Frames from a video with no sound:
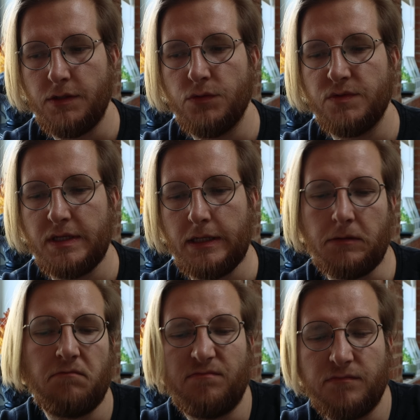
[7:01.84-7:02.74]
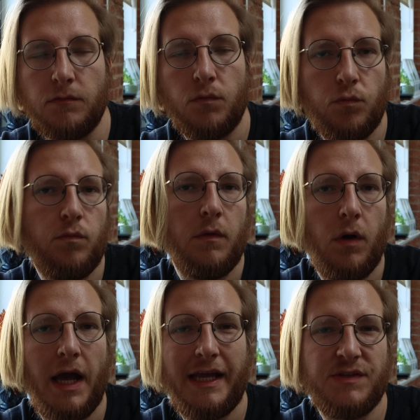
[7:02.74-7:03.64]
using,
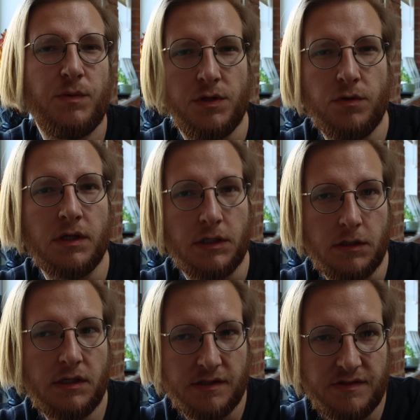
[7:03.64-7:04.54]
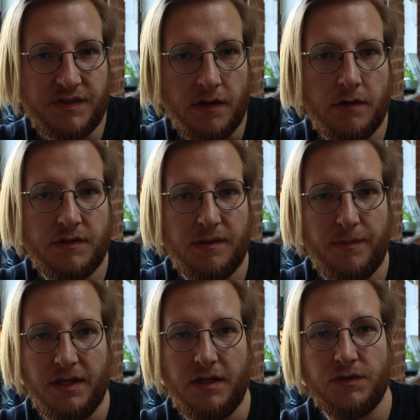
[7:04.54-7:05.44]
I guess, what you could consider to
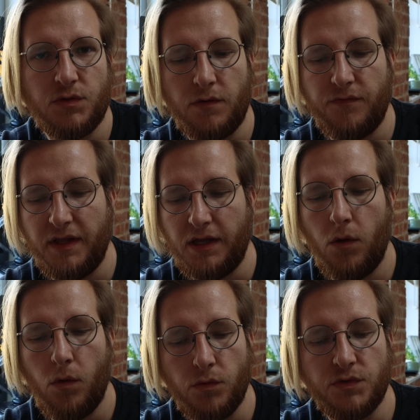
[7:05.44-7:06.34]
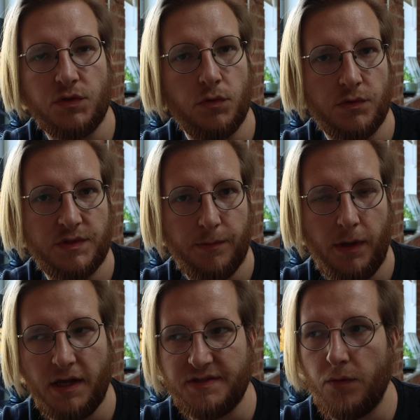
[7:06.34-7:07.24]
be sort of like old school
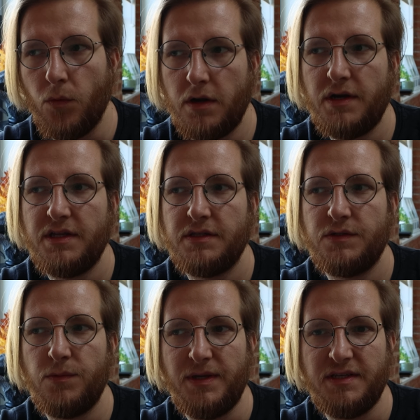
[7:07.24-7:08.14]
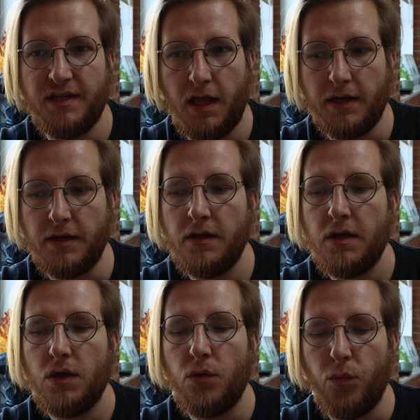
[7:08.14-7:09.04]
supplies. I wanted it to be done
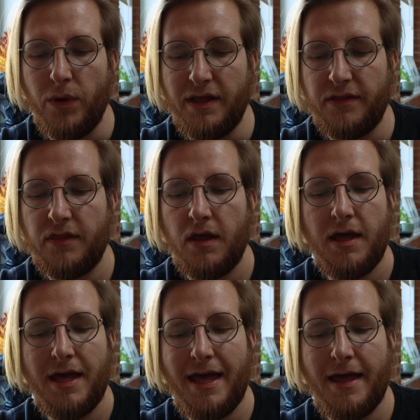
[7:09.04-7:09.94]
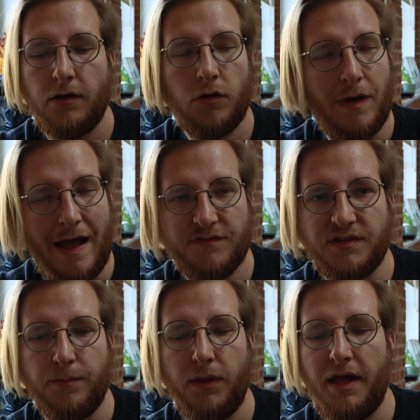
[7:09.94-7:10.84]
with craft
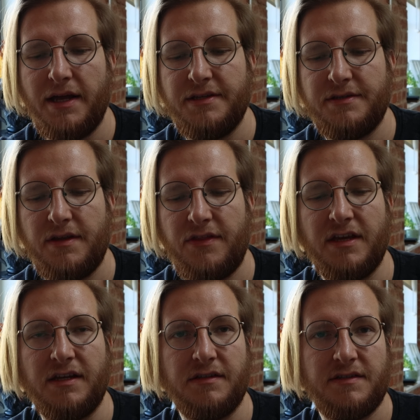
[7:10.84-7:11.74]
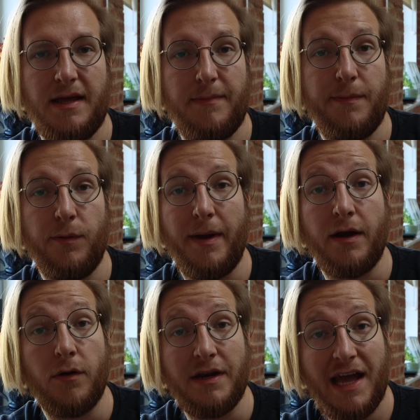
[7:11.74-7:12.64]
supplies, things that people might
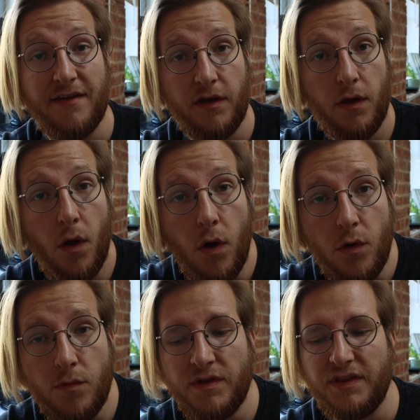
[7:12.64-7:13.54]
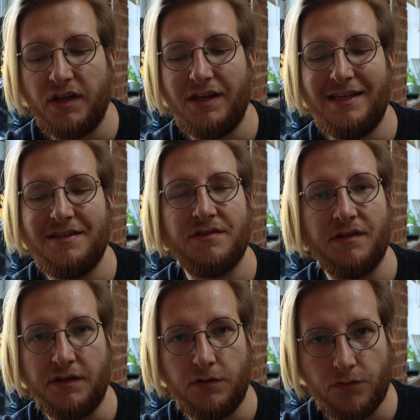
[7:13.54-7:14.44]
already have at home that they could
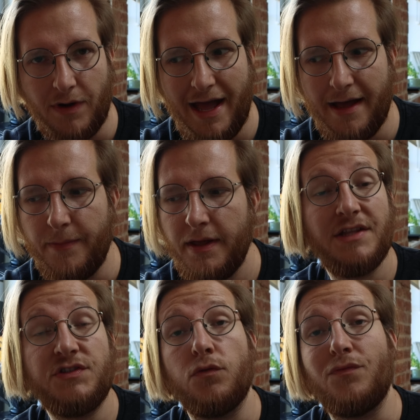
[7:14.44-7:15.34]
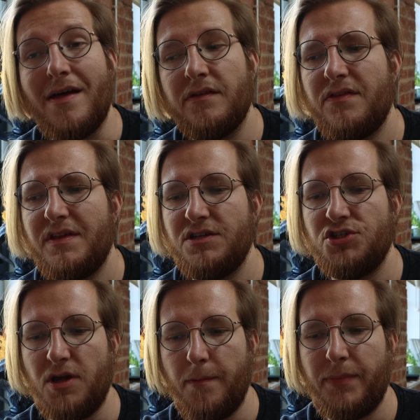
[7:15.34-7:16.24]
easily grab. And so rather than
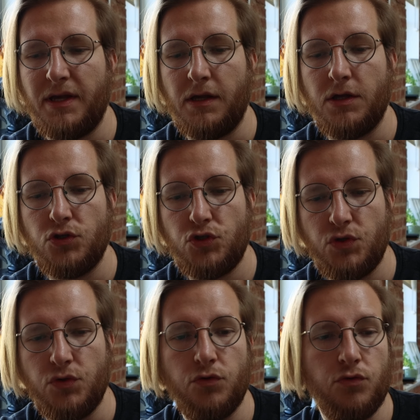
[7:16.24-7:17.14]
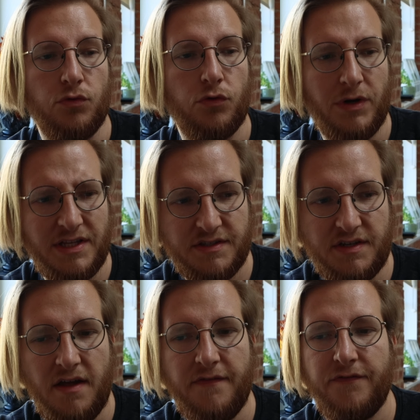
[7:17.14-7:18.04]
jumping to green
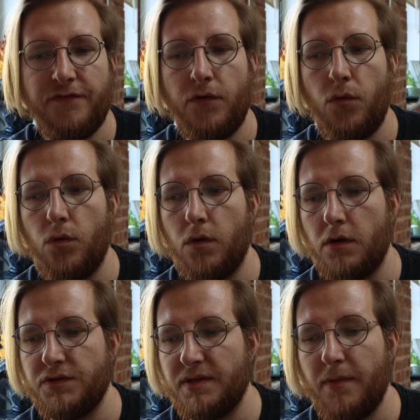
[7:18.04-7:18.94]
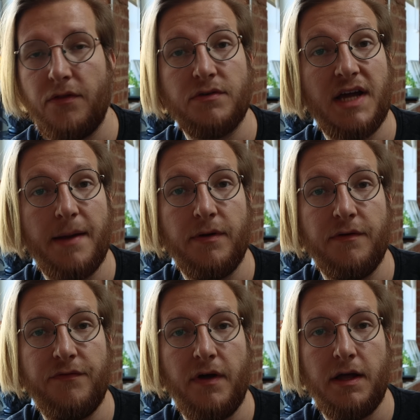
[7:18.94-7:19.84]
stuff or some other type
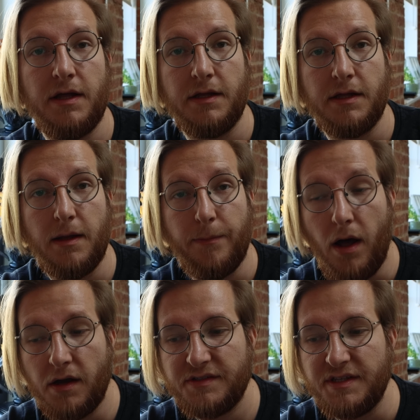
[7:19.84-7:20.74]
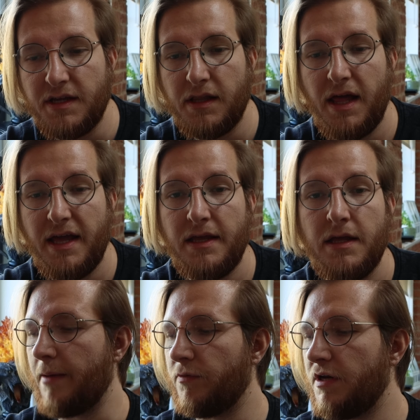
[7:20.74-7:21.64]
of epoxy clay,
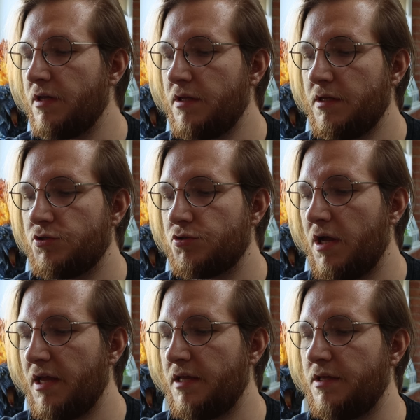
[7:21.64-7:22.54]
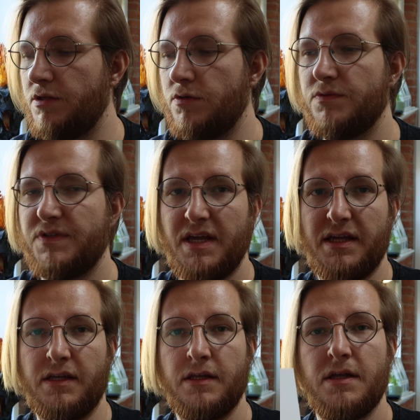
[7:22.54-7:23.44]
I'm gonna try
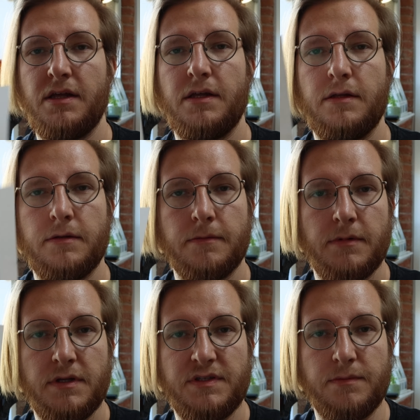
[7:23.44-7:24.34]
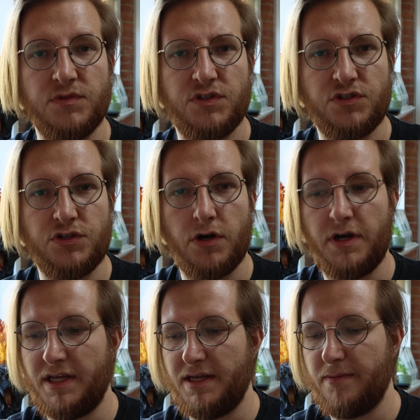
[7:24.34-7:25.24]
using some
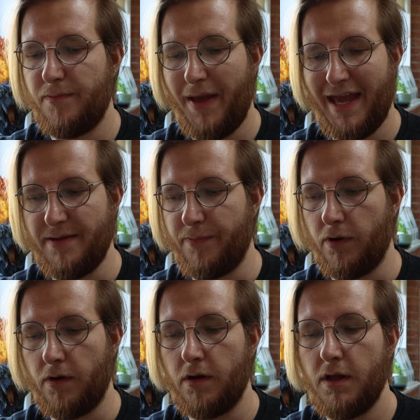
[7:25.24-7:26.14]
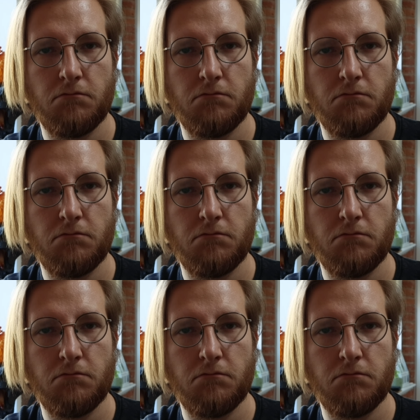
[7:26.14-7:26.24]
sturdy paper.